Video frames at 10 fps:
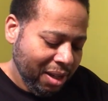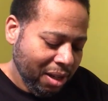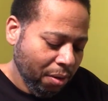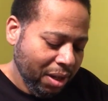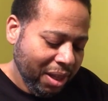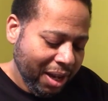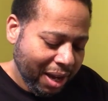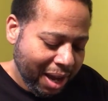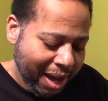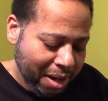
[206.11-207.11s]
Only thing
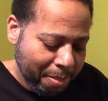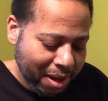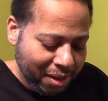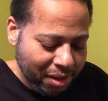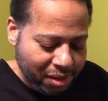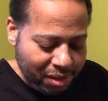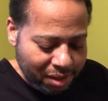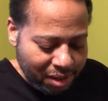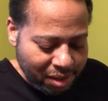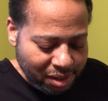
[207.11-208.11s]
I hate about this
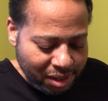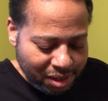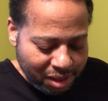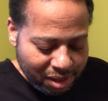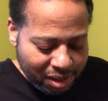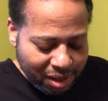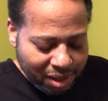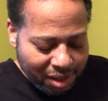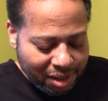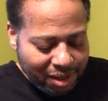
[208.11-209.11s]
this is
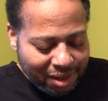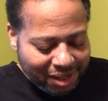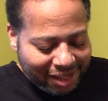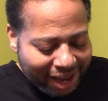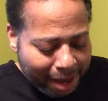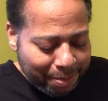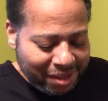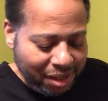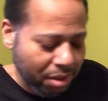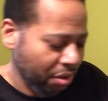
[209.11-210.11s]
the top is a little